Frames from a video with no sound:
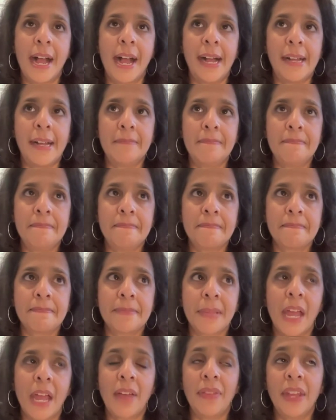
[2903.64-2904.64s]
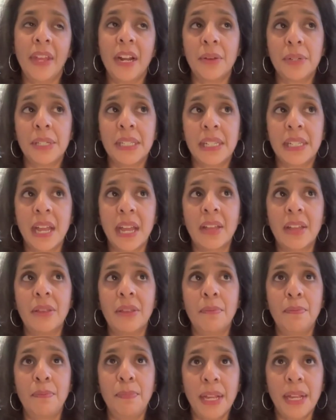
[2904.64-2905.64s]
Um, and then I would say the
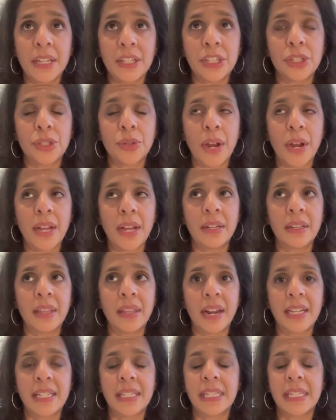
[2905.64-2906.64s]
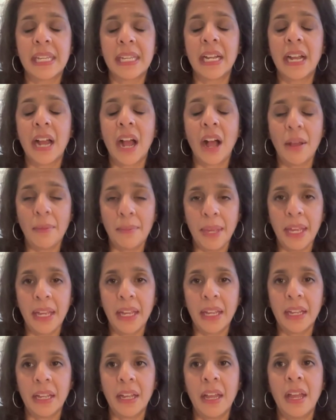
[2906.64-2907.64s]
biggest threat that I see
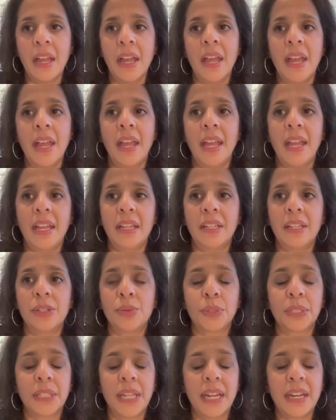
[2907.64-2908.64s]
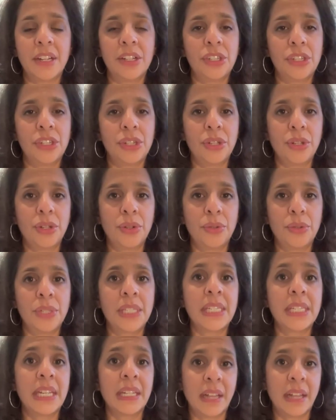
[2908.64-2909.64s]
coming is related to
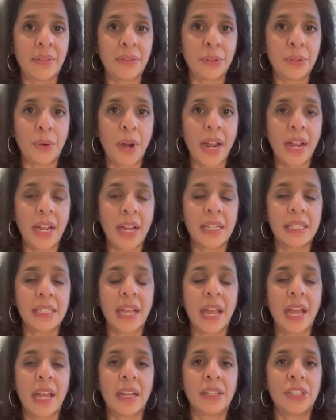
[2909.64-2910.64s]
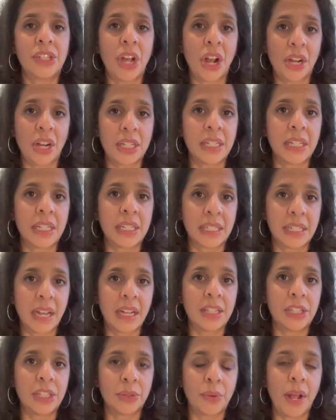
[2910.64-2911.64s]
sea level rise and toxic
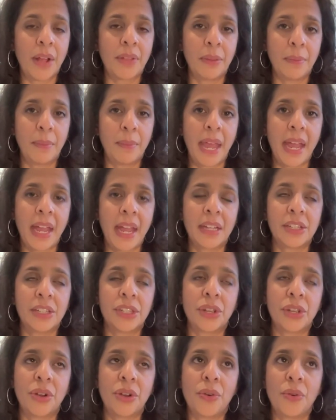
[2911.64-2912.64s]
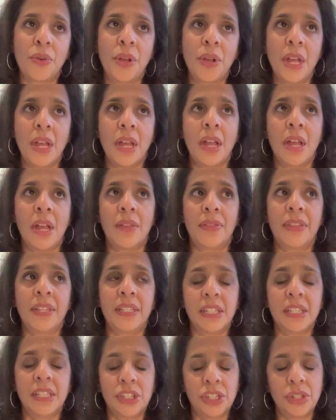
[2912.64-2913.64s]
sites around the bay. So
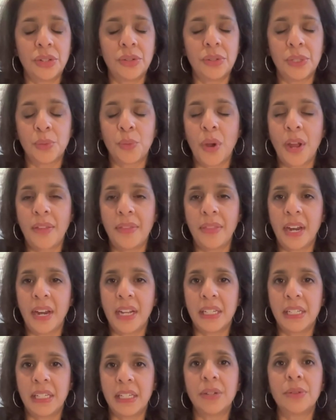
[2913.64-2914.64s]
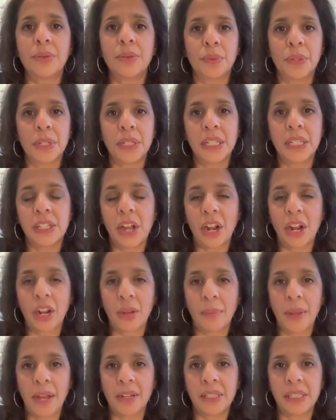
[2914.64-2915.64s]
this issue is one that I didn't really talk
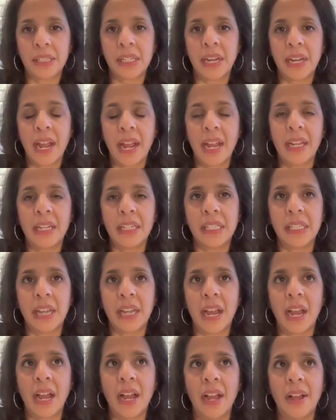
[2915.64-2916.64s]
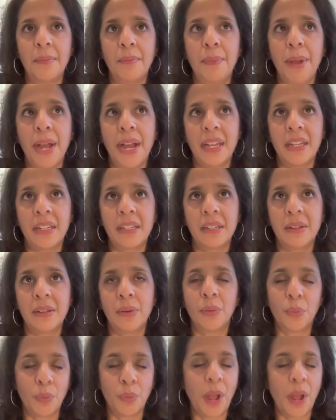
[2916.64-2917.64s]
about tonight, uh, but
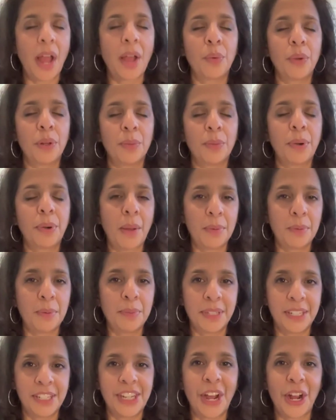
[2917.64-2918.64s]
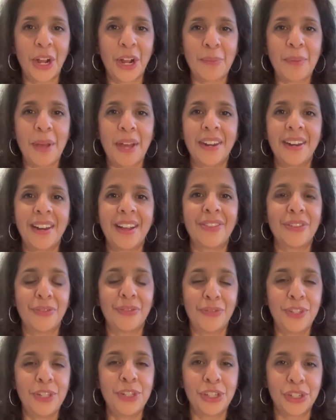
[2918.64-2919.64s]
I will probably talk about it at the
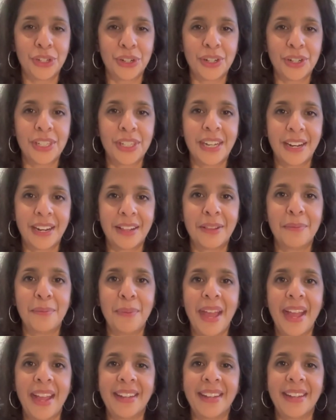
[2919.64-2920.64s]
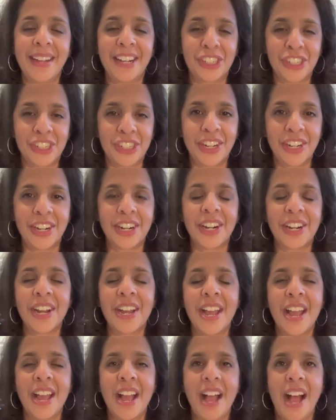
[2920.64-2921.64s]
future State of the Bay next year,
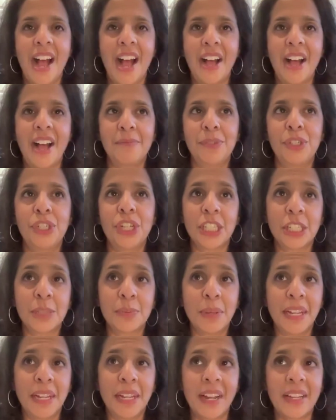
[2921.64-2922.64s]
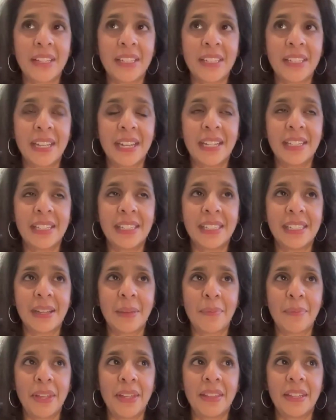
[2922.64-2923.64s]
um, just because it's
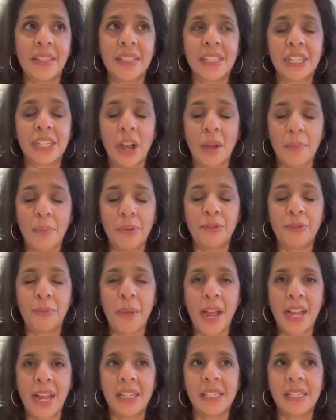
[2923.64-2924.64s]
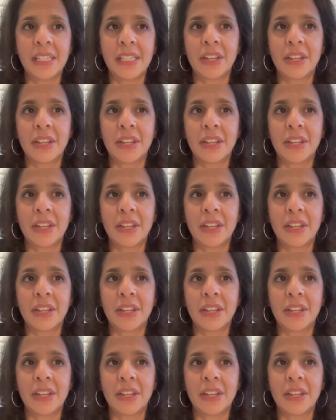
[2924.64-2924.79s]
something that's top of mind.